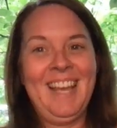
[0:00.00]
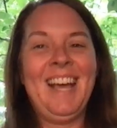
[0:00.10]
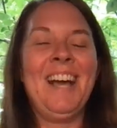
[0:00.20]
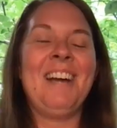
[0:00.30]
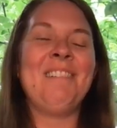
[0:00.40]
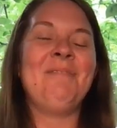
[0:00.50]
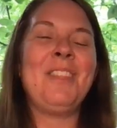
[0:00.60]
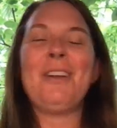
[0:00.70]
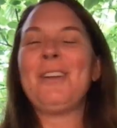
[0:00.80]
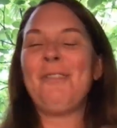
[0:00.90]
Uh,
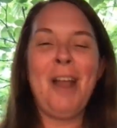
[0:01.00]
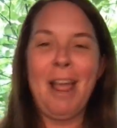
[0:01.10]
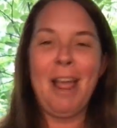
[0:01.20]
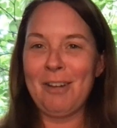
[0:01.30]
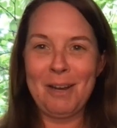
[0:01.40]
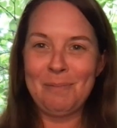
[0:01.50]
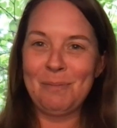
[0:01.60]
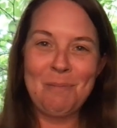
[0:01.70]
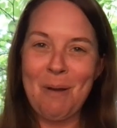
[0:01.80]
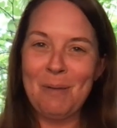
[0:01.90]
and there are different acronyms
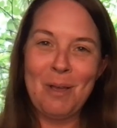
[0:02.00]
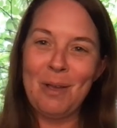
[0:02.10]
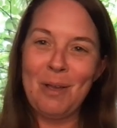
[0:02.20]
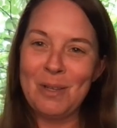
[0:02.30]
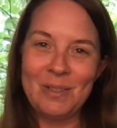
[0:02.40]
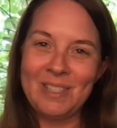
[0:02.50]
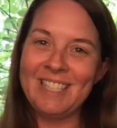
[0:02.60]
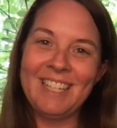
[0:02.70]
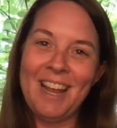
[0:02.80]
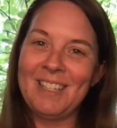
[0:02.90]
we probably all
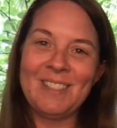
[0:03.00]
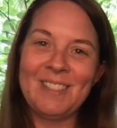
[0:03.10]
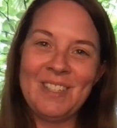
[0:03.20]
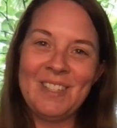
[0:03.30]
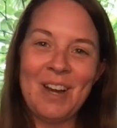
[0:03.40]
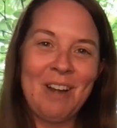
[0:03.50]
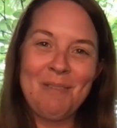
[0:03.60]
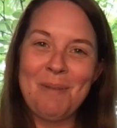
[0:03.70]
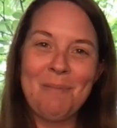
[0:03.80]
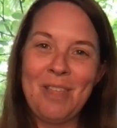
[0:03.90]
used in high school to try to
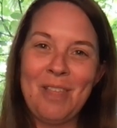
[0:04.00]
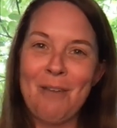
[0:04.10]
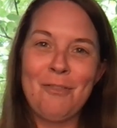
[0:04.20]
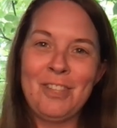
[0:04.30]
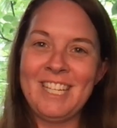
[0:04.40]
remember that for the